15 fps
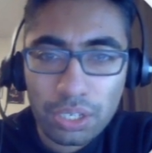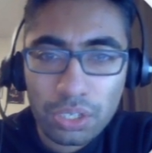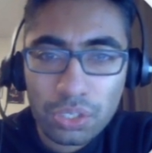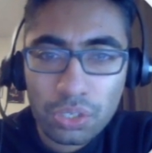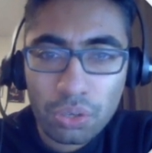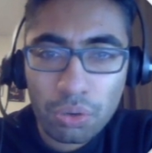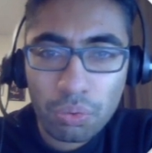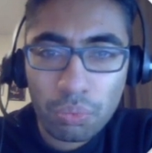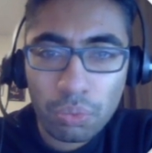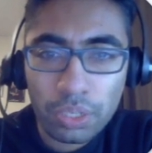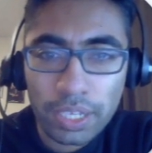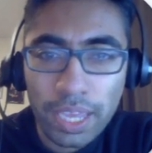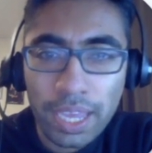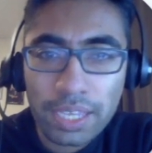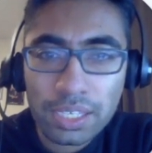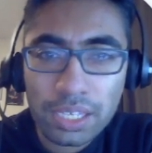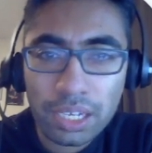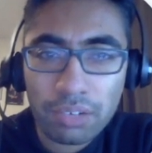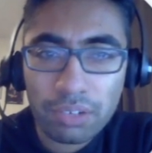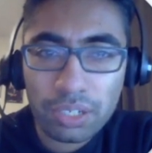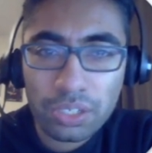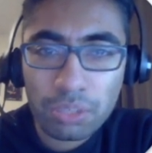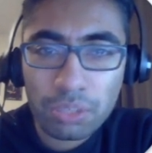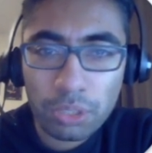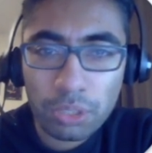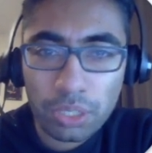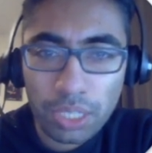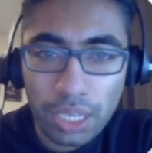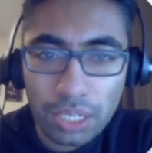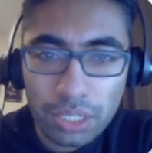So what asynchronous
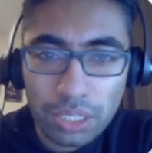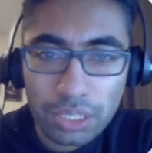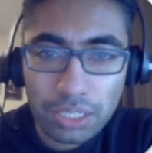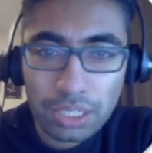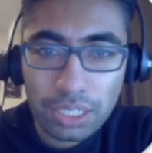communication